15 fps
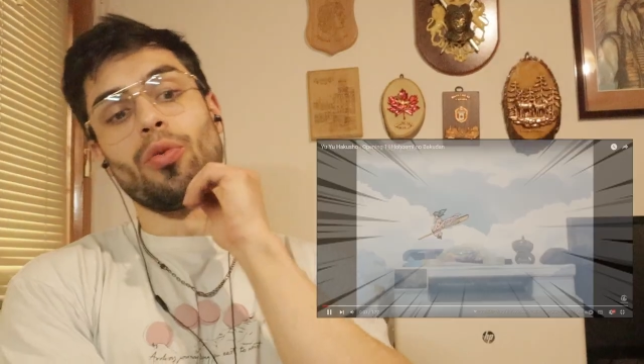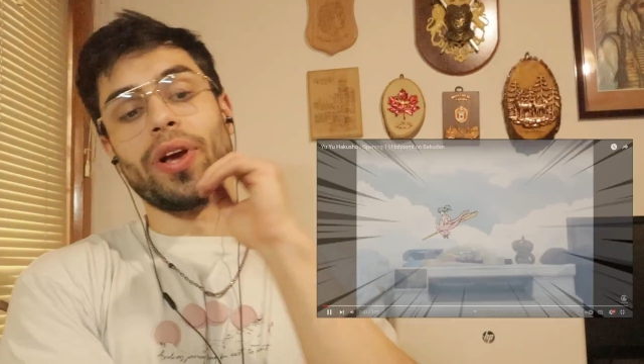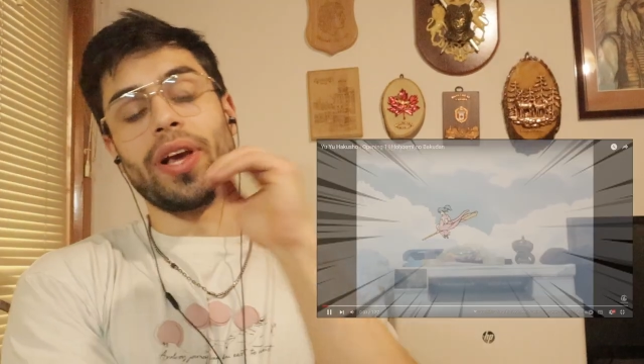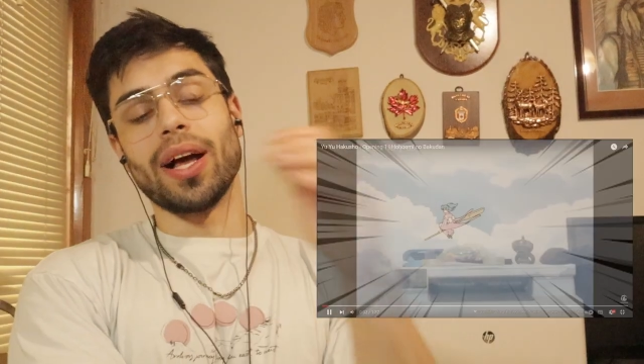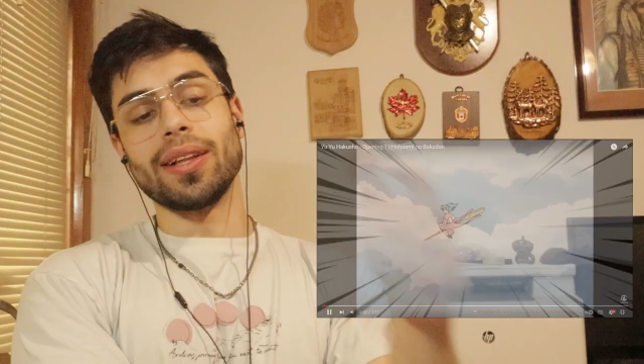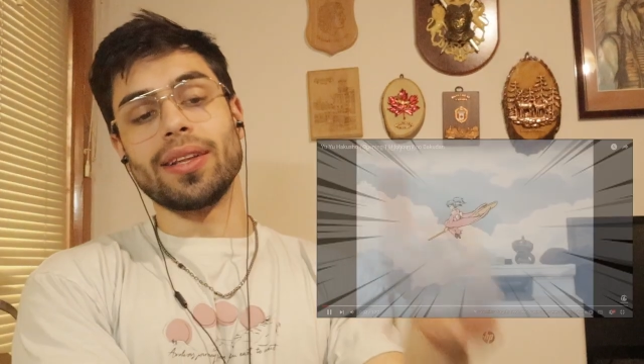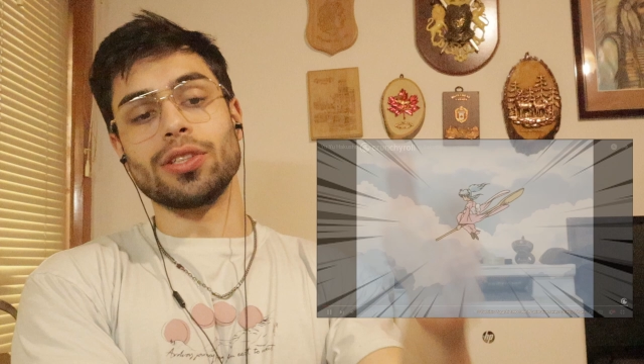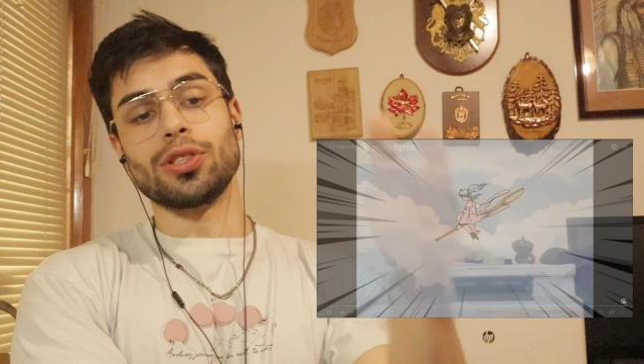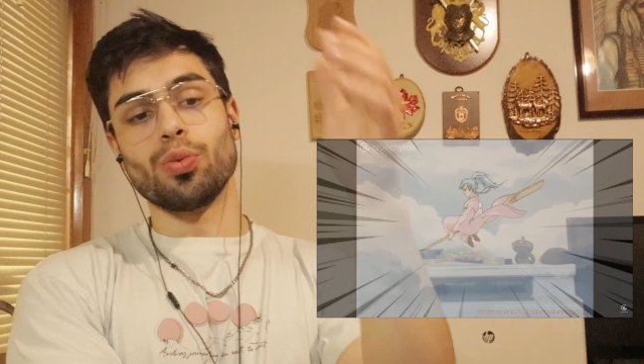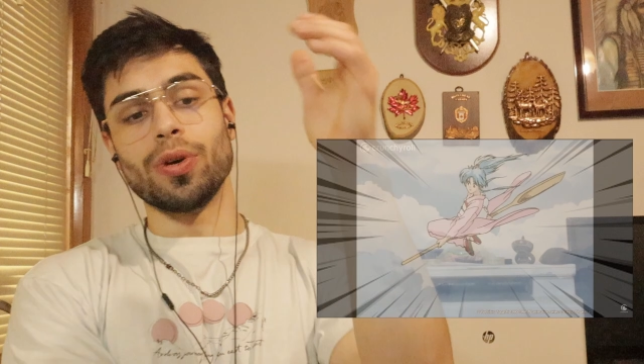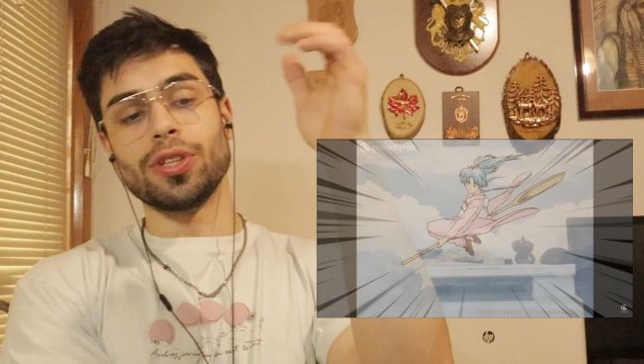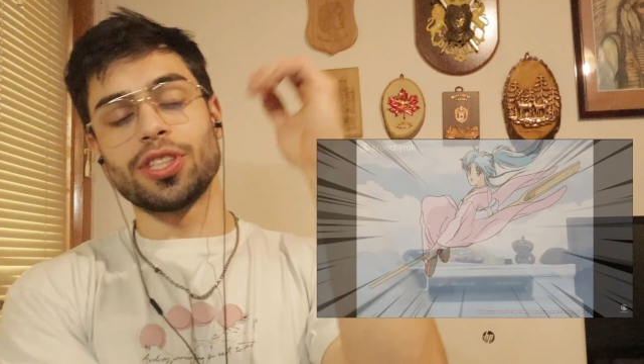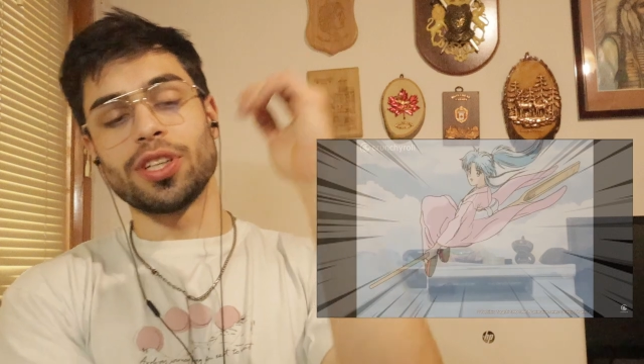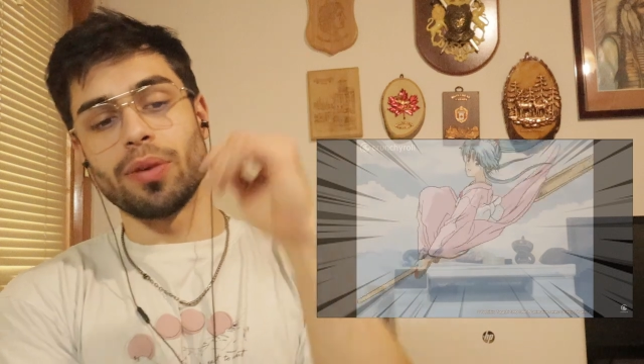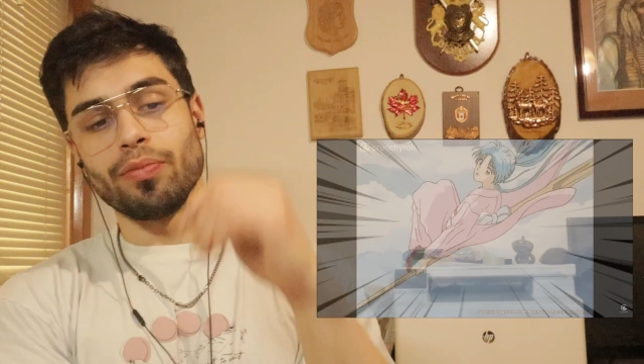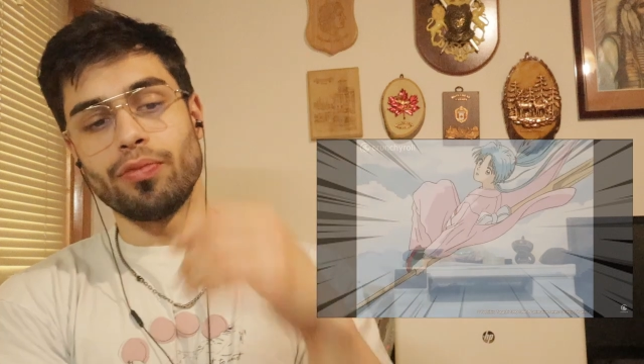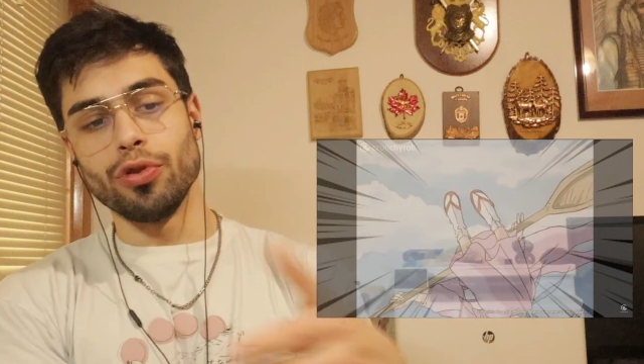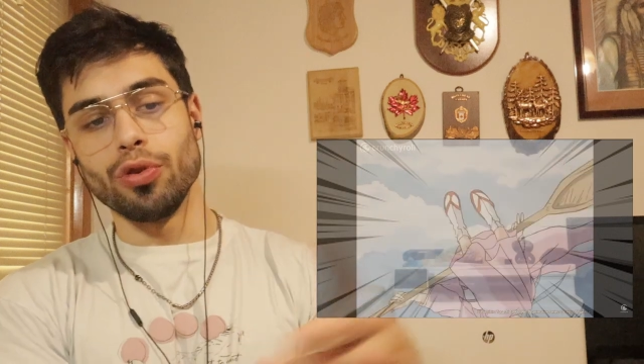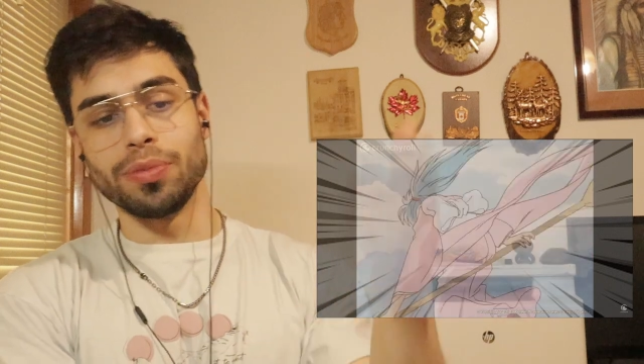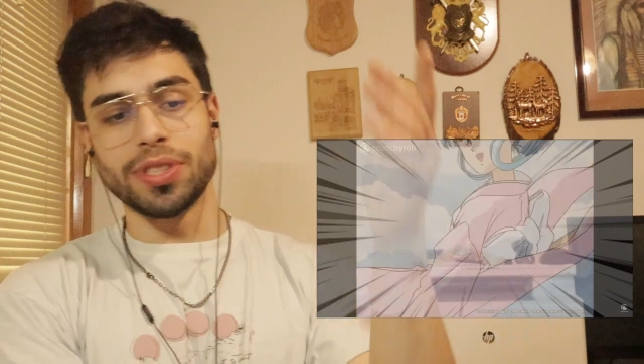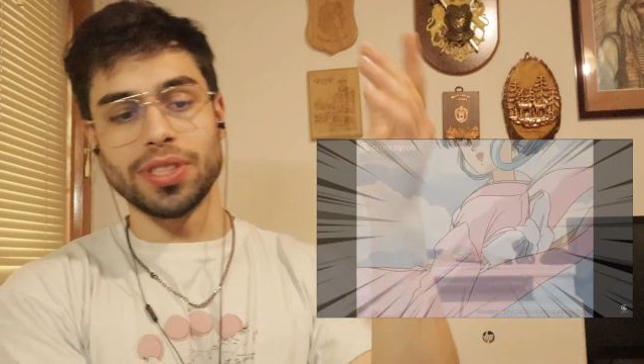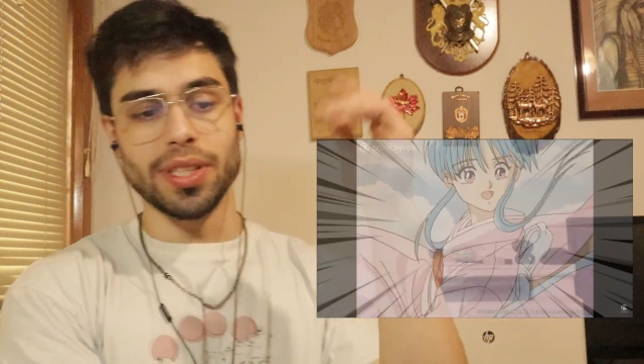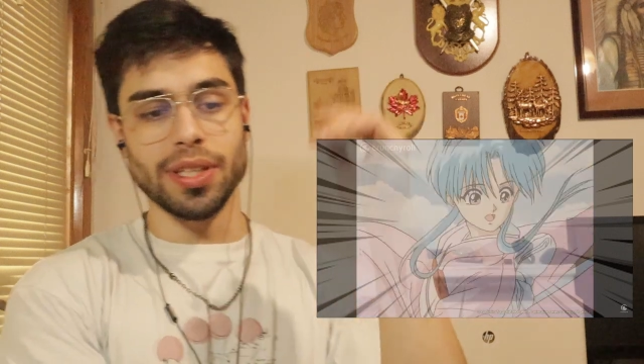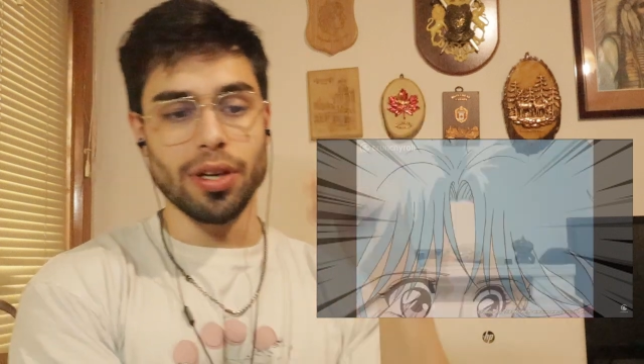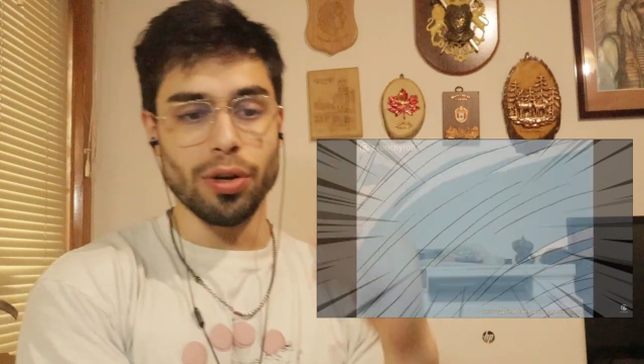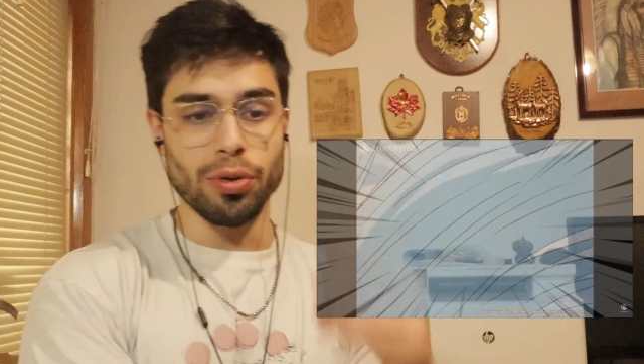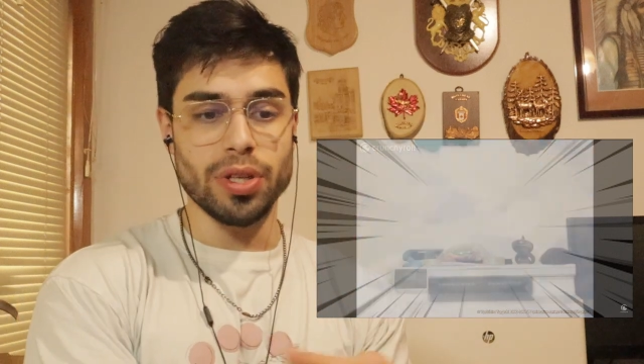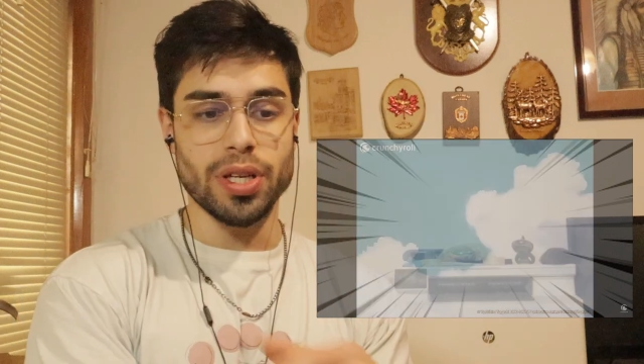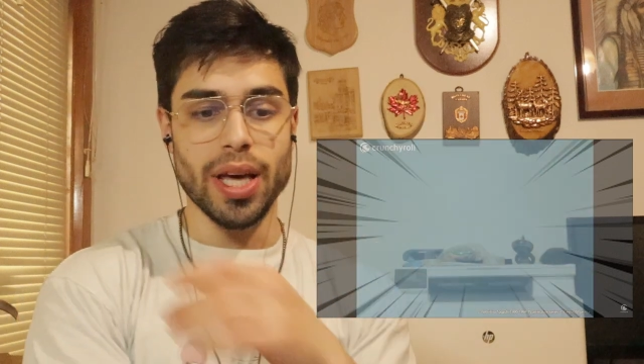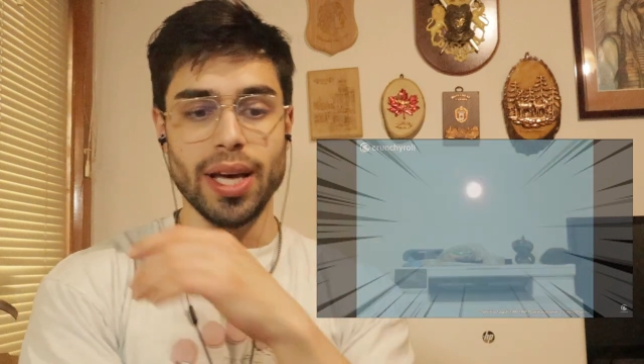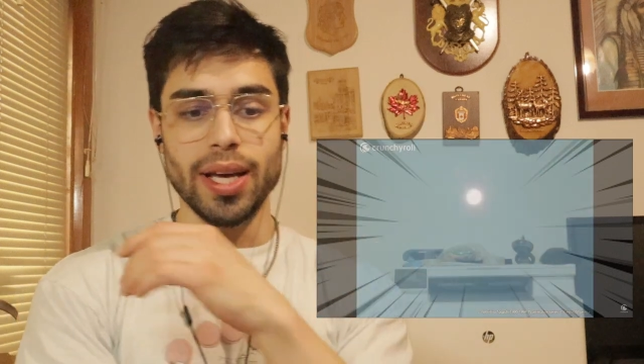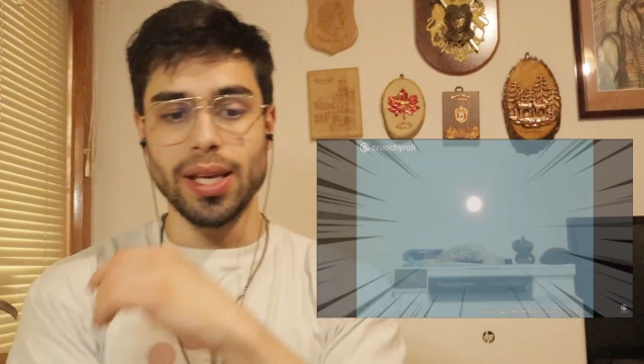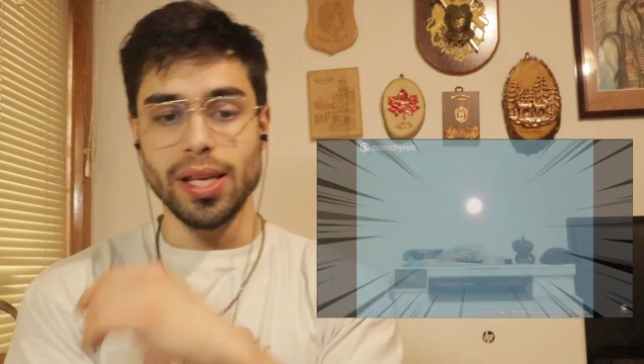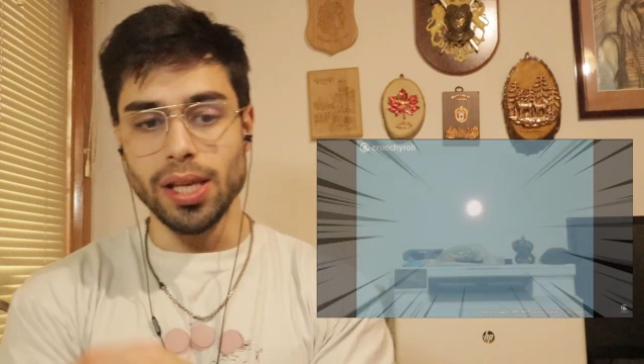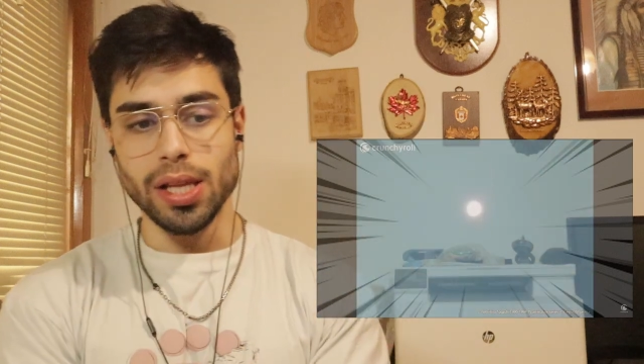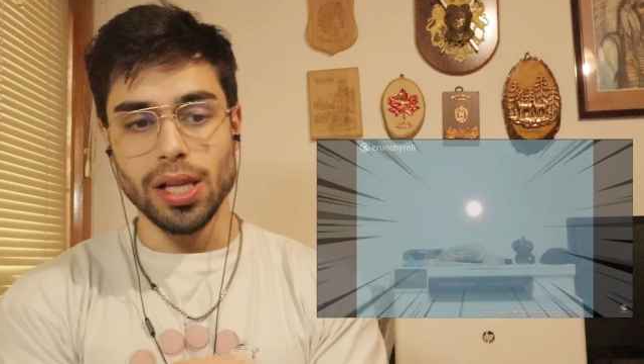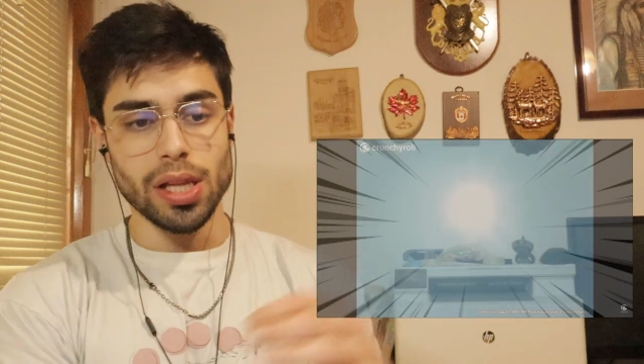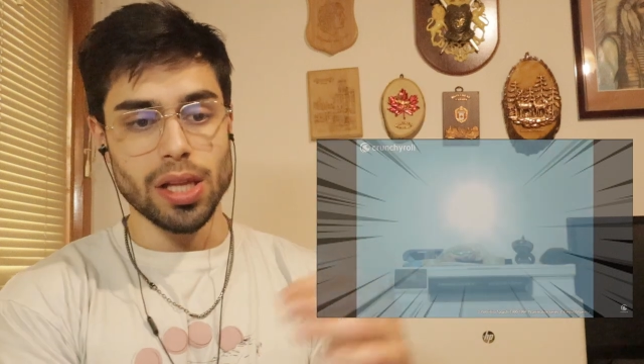We got this witch and a broomstick, okay.